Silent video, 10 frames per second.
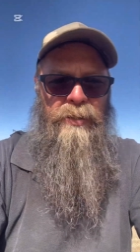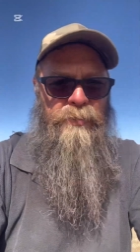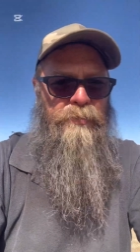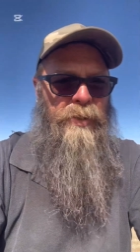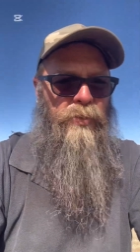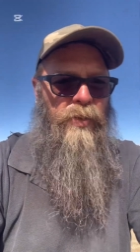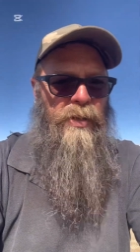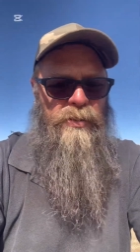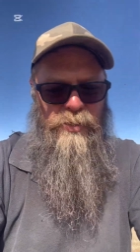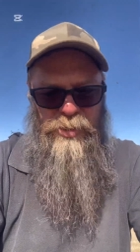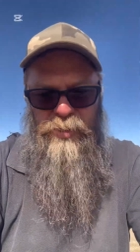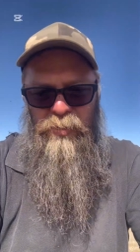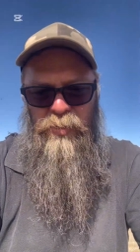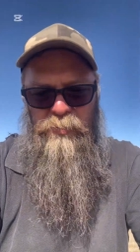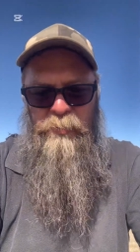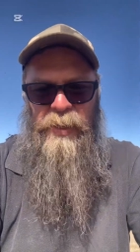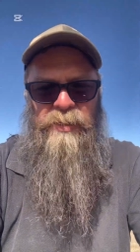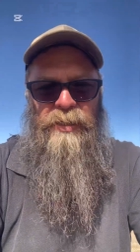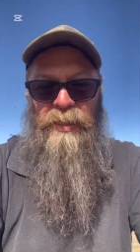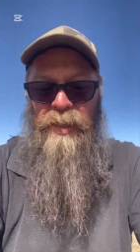There's a bit of rust and shit on it. It's been
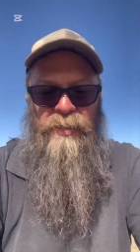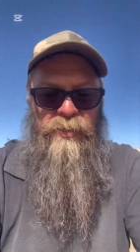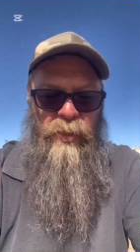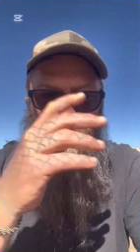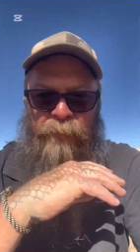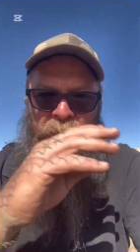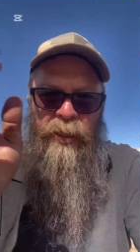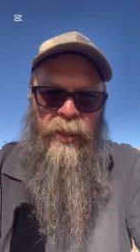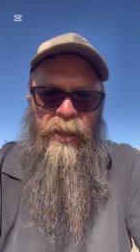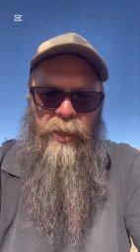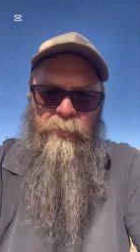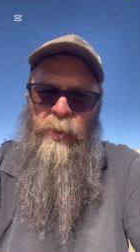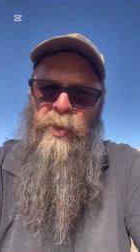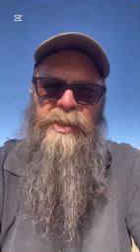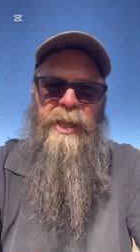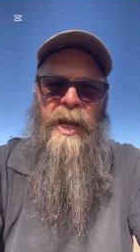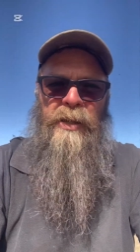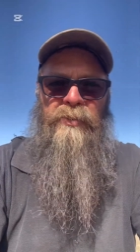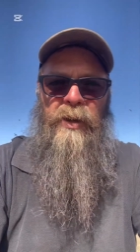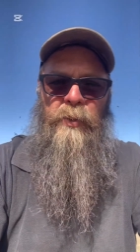sitting outside. But it wasn't
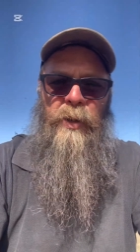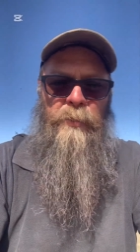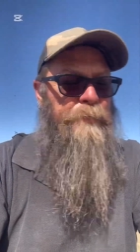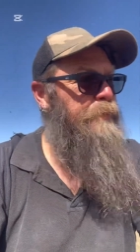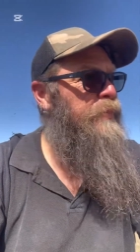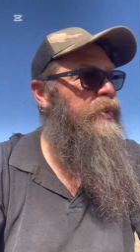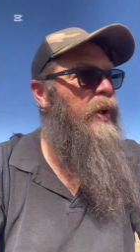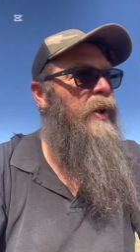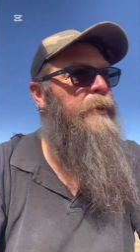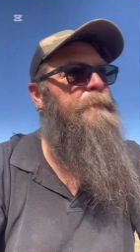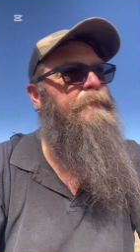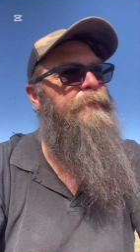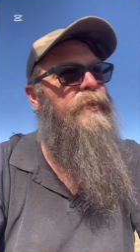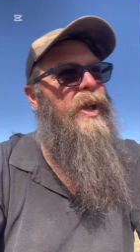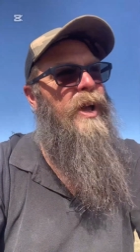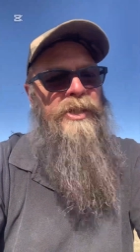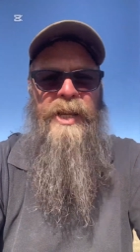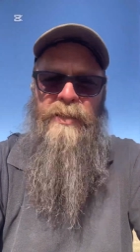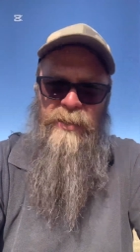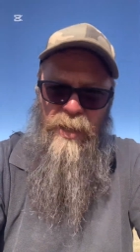cutting very well. So I
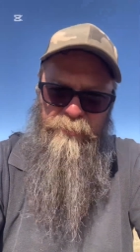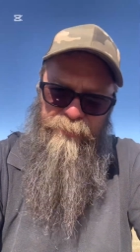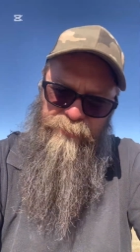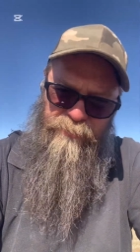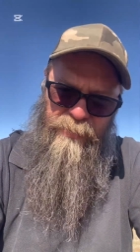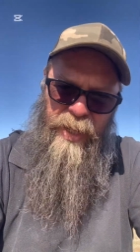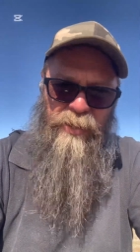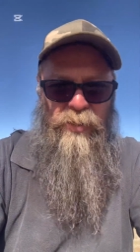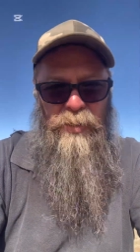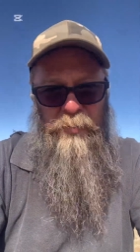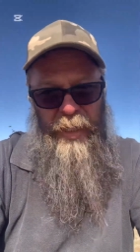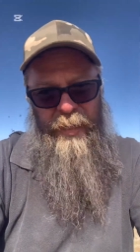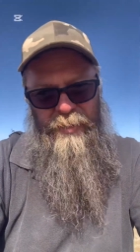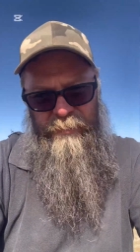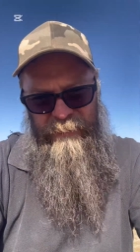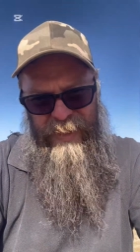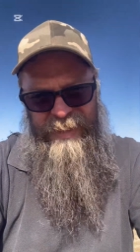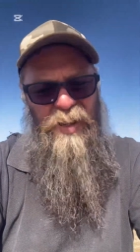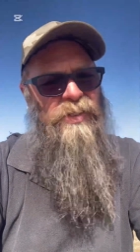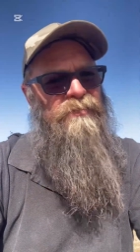jacked it up, I had a look at the blades, and
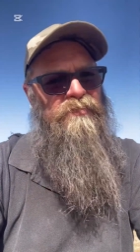they were